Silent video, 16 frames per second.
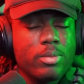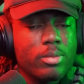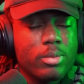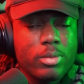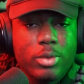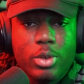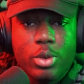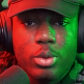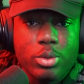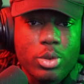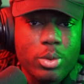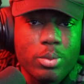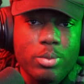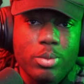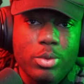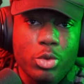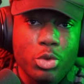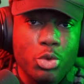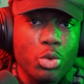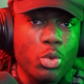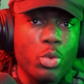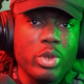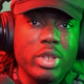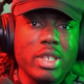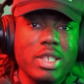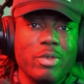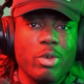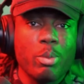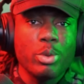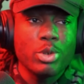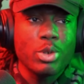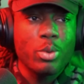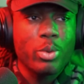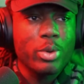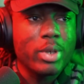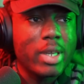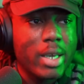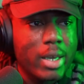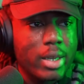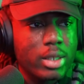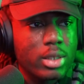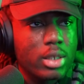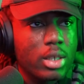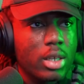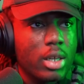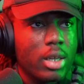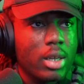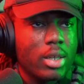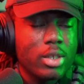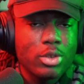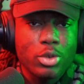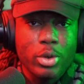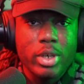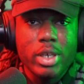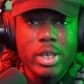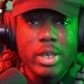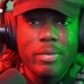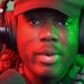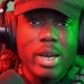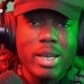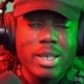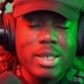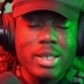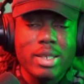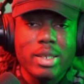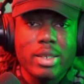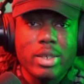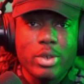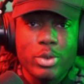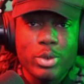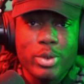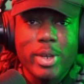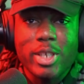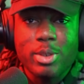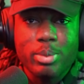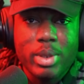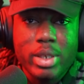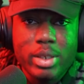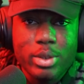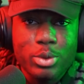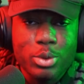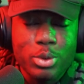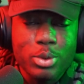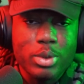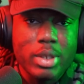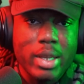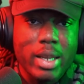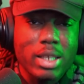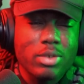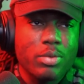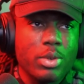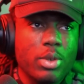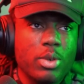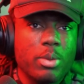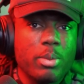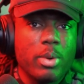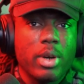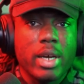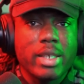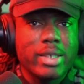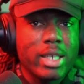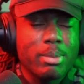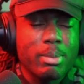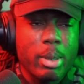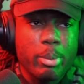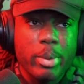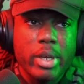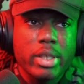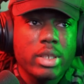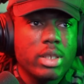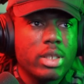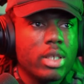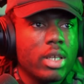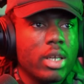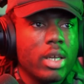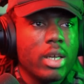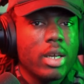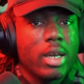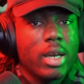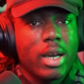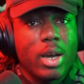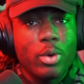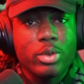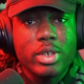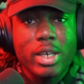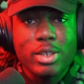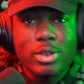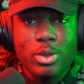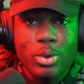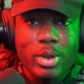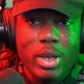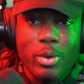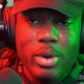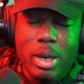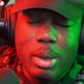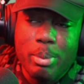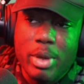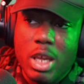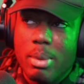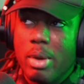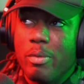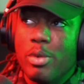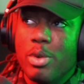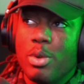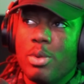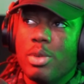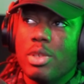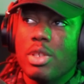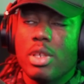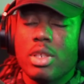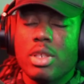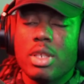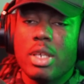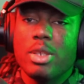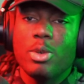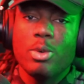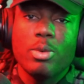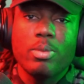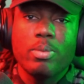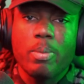You know, so do with this information what you can. Sorry if I couldn't explain it to you in the last video, but I tried my best. I'll try and slow down when I'm making my videos, because I know,